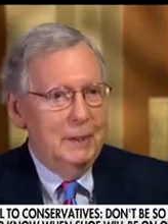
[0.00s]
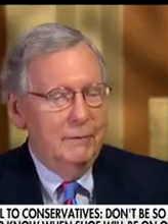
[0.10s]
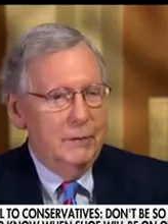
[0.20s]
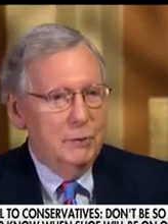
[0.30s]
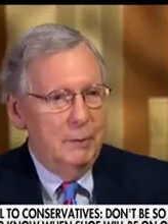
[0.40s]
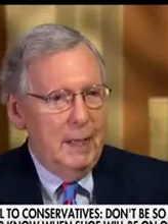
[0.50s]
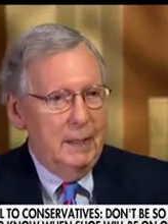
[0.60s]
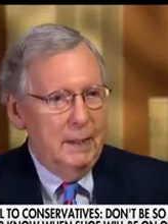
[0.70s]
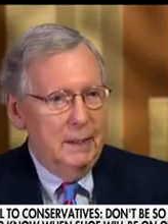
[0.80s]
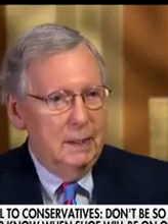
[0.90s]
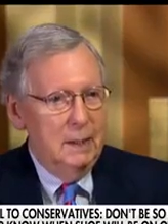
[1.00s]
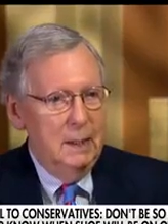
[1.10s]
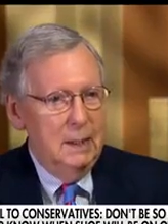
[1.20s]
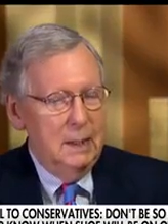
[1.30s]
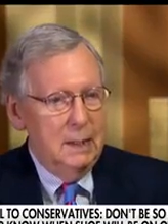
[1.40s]
the individual
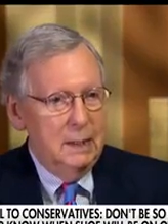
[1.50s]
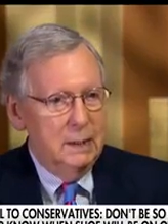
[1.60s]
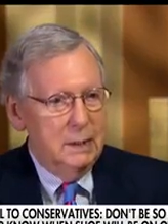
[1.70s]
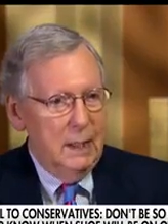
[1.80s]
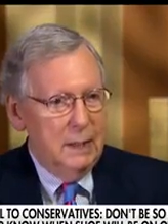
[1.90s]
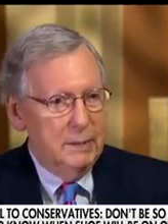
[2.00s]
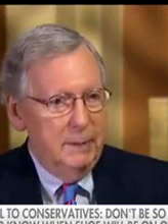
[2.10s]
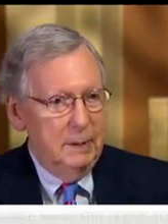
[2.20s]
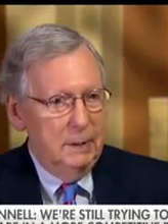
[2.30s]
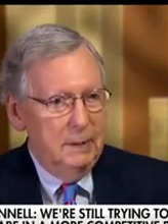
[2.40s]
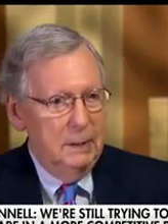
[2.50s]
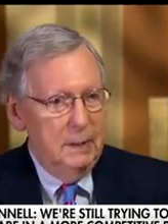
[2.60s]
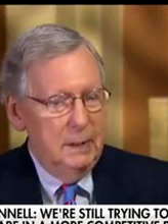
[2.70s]
mandate in the tax bill